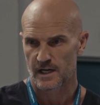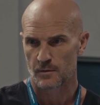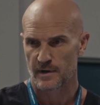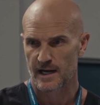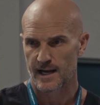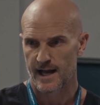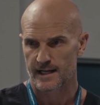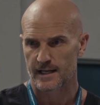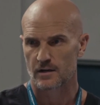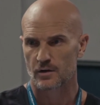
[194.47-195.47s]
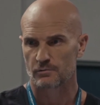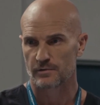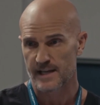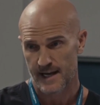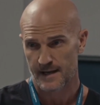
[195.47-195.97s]
a little bit of luck and a lot of
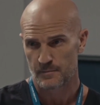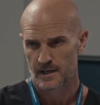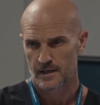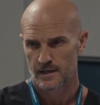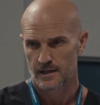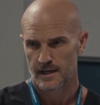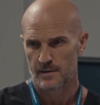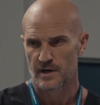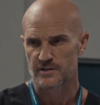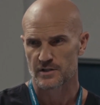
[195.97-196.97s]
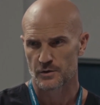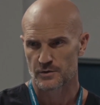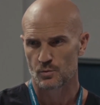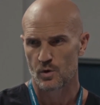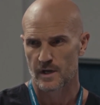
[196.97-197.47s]
rehab, he might just learn
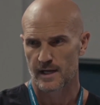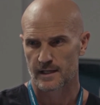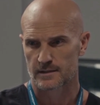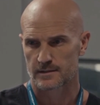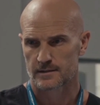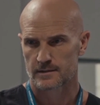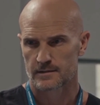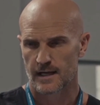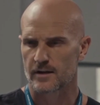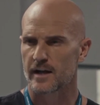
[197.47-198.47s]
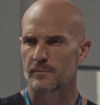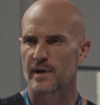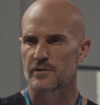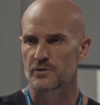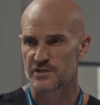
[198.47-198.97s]
to walk again. Unlike
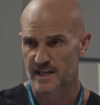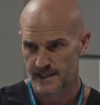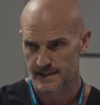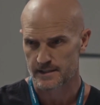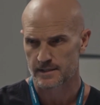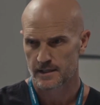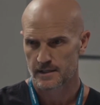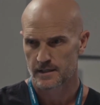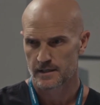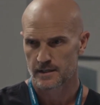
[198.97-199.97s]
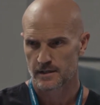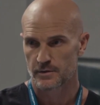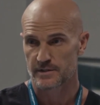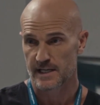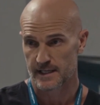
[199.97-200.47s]
Matthew Jenkins,
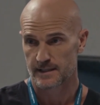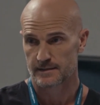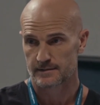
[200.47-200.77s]
who's dead.